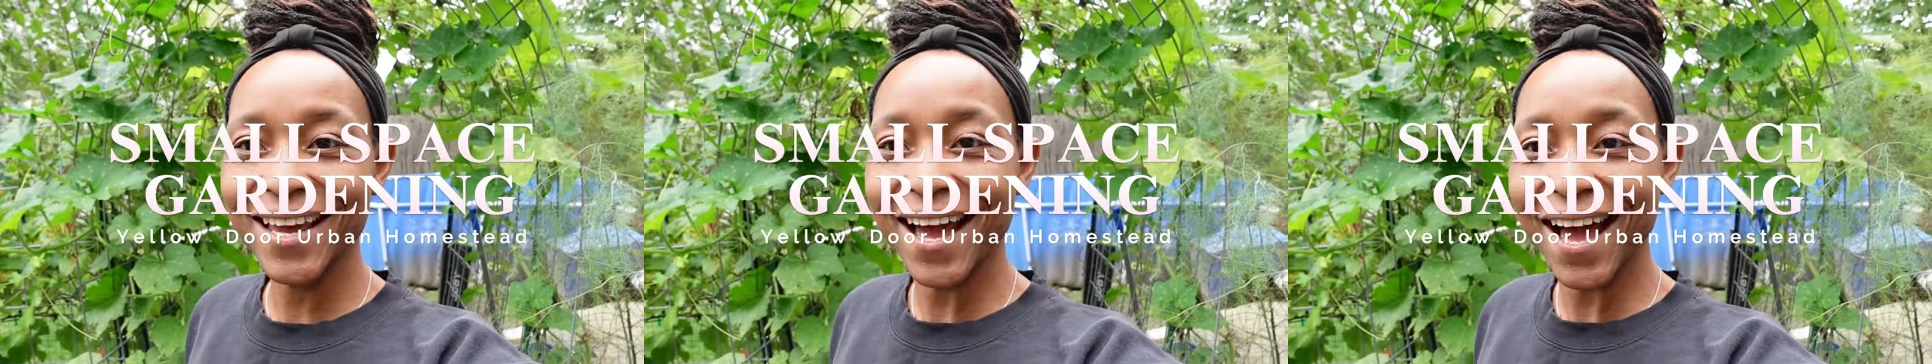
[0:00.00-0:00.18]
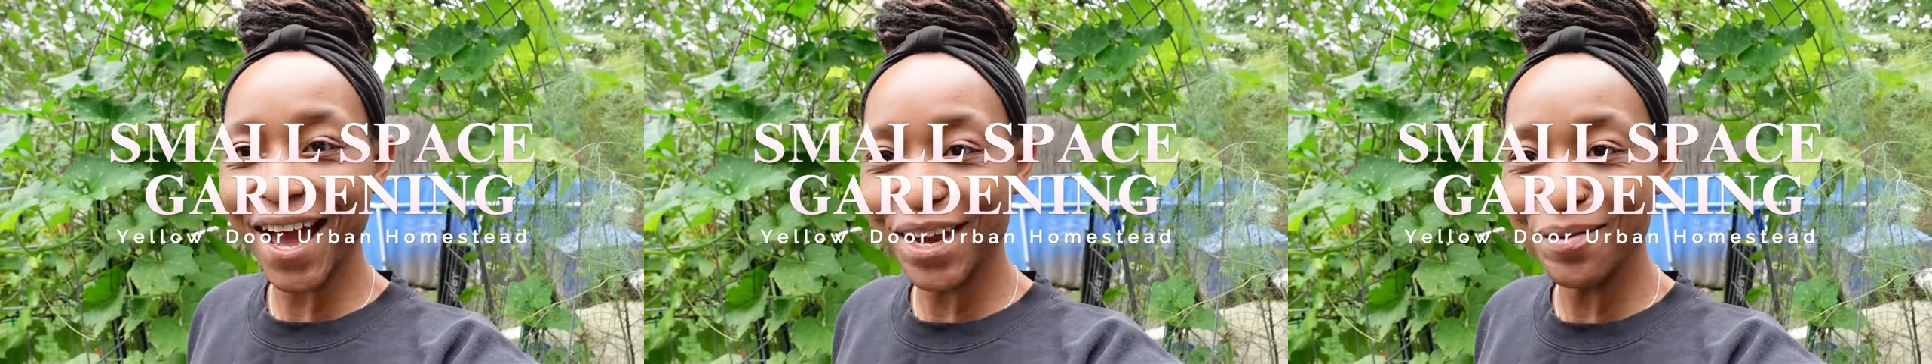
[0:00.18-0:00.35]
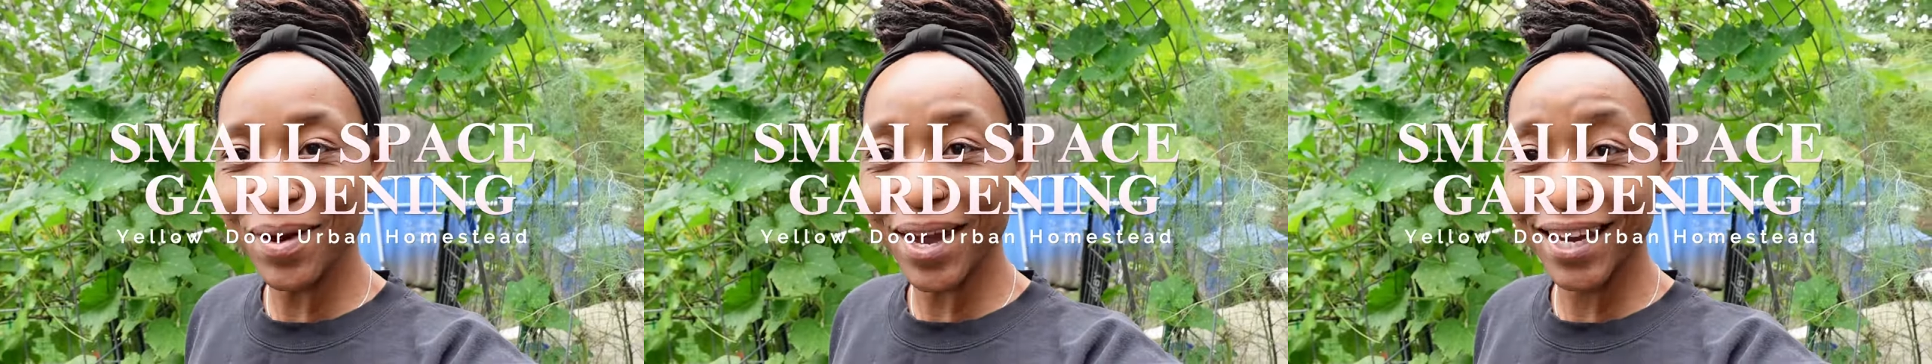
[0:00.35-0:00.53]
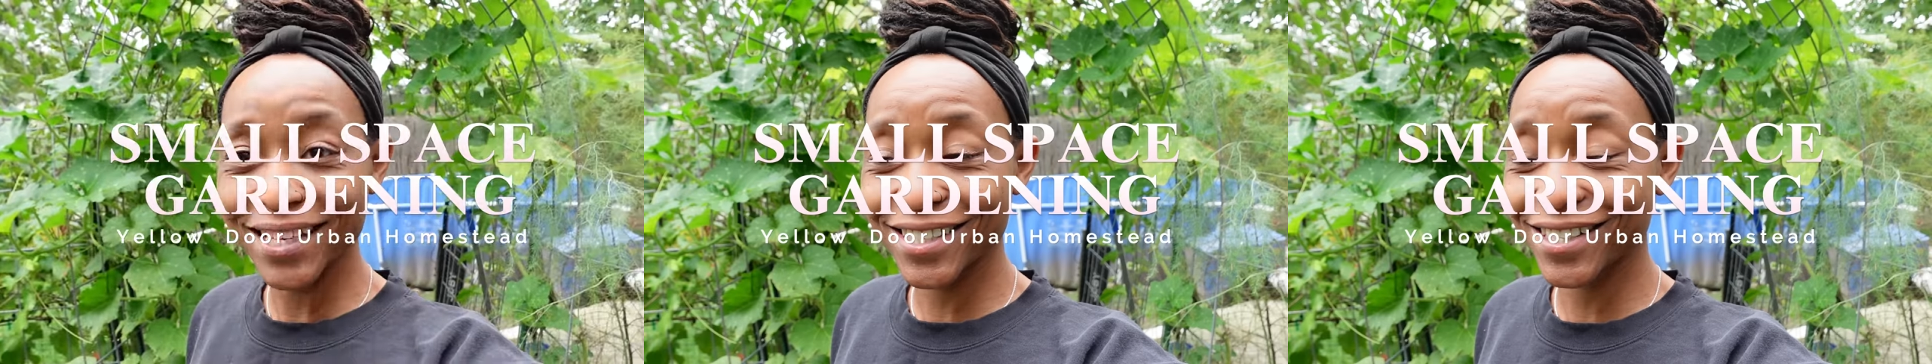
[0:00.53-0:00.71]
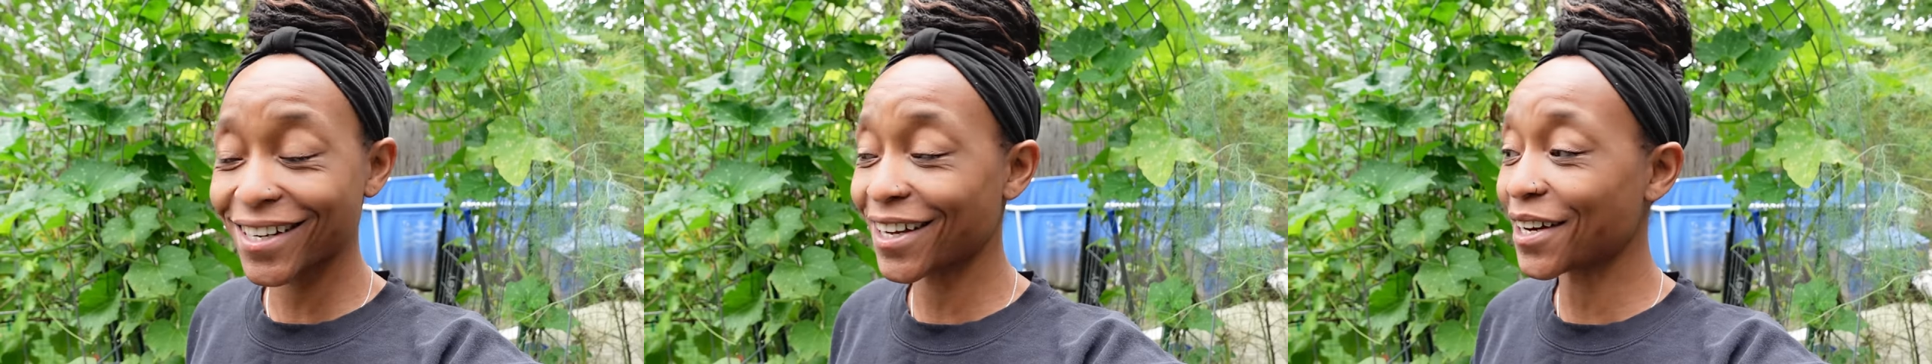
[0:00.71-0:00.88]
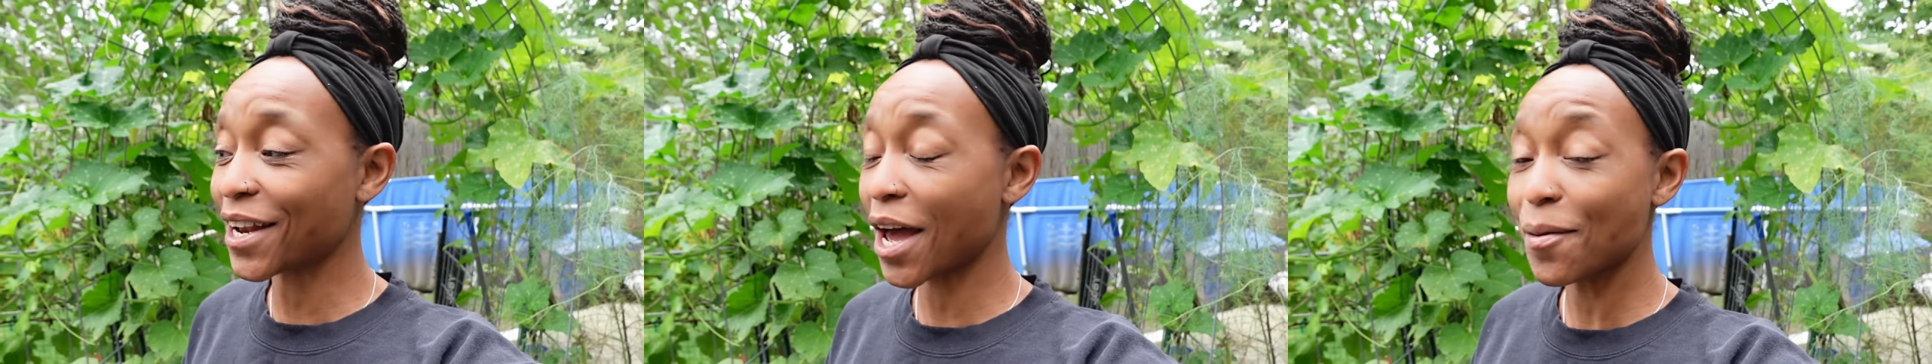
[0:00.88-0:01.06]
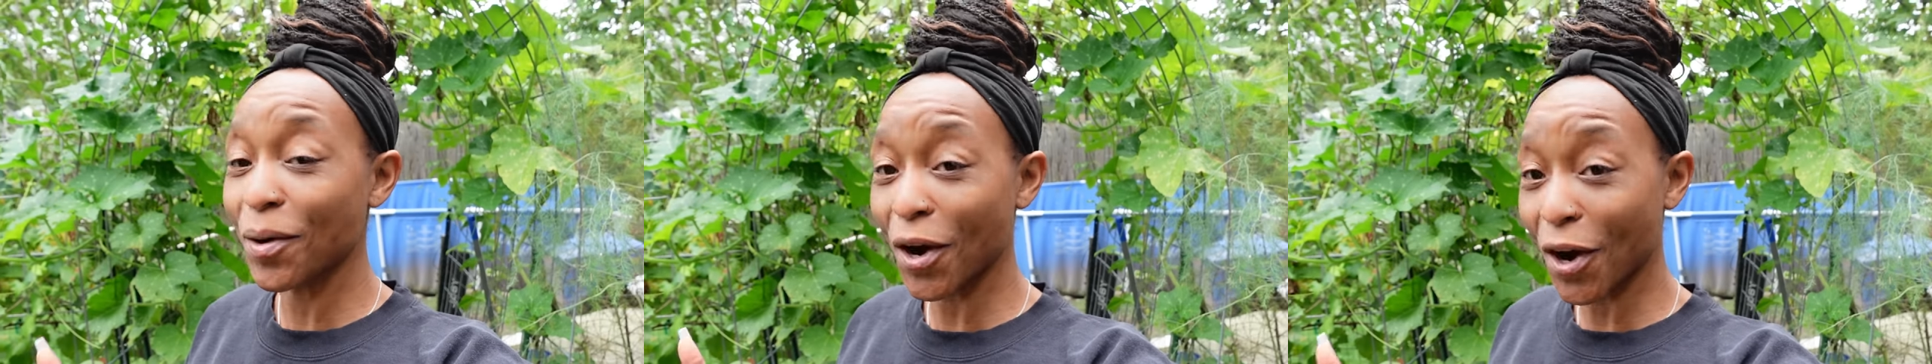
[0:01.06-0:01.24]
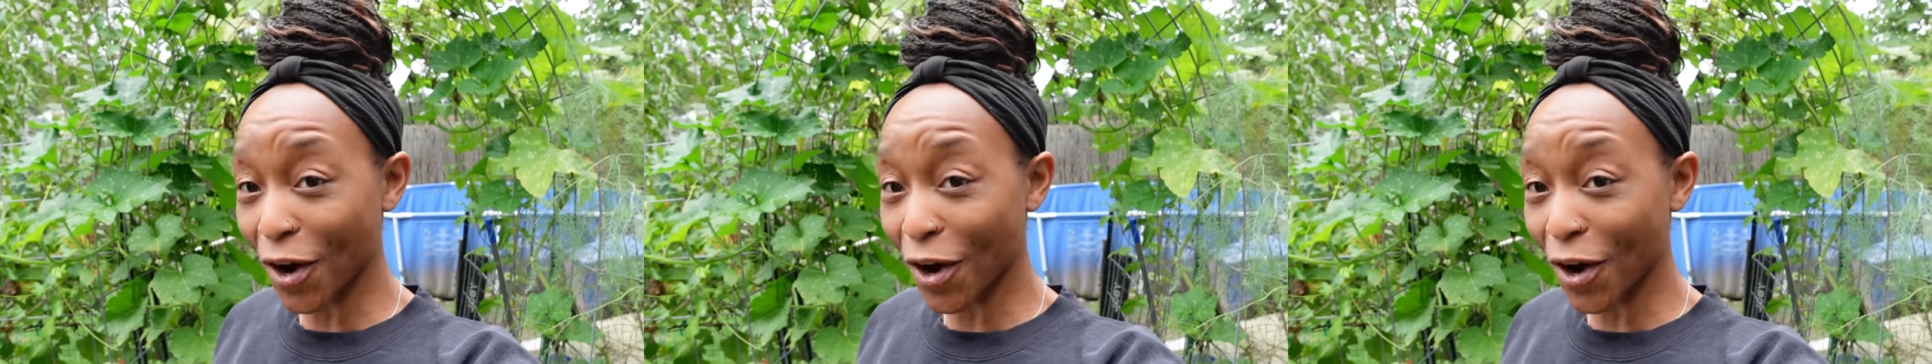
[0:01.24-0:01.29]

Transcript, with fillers: I am Asia and I'm an